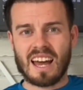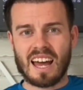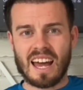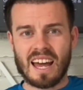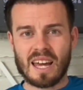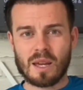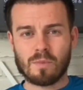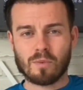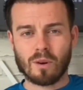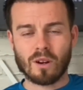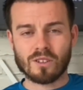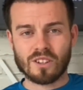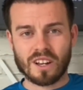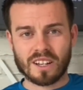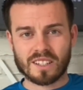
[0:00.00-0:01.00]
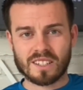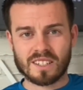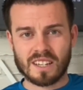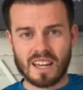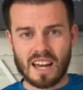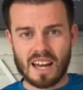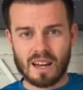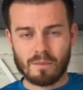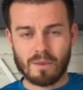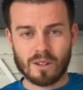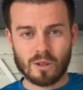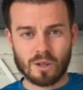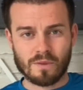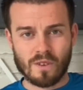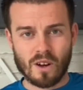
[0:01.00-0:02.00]
a project at my
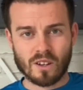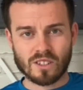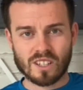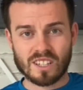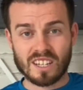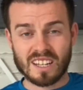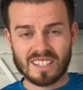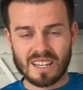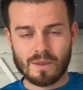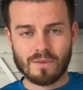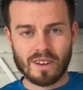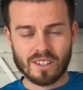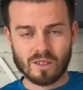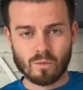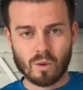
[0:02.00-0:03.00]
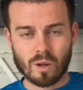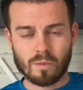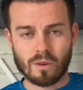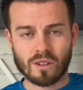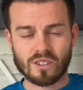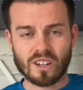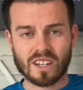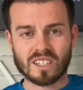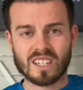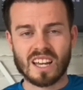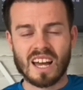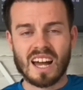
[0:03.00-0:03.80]
university, a 10,000 word project,